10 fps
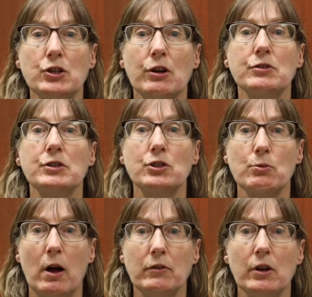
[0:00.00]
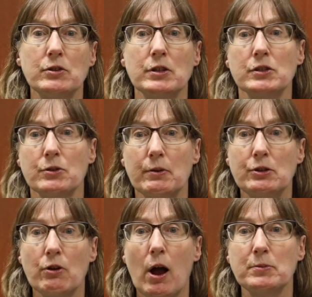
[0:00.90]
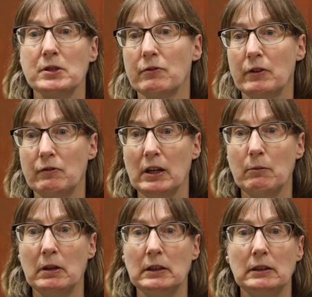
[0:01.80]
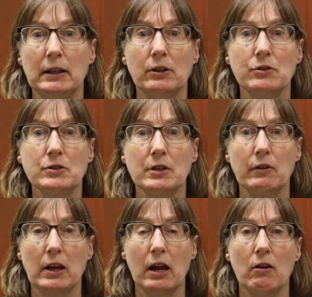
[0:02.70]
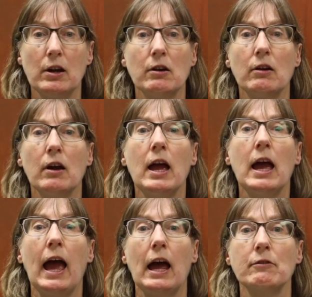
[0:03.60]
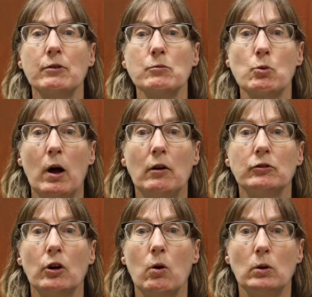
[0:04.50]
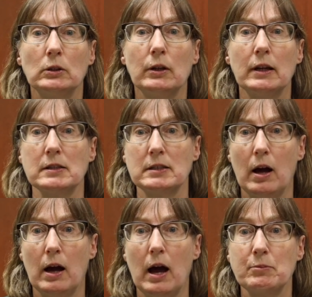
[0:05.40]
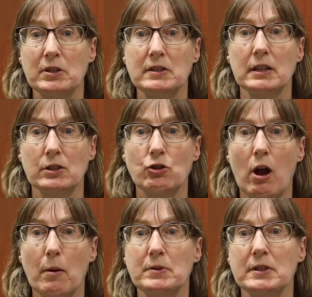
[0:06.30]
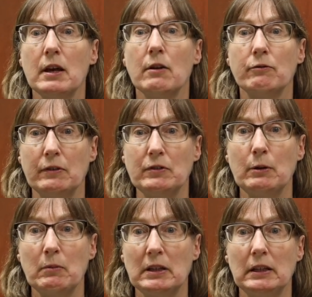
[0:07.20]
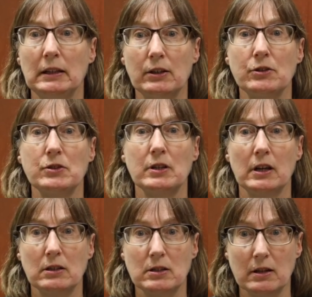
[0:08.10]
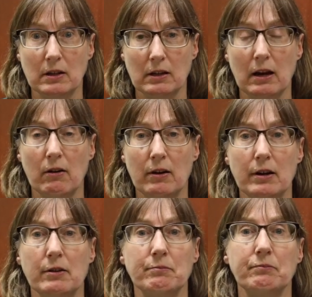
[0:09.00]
years to 12 years, it's 3 drops to 15 milliliters of a carrier. And from 12 to older, it's up to 6 drops, 15 milliliters to the carrier.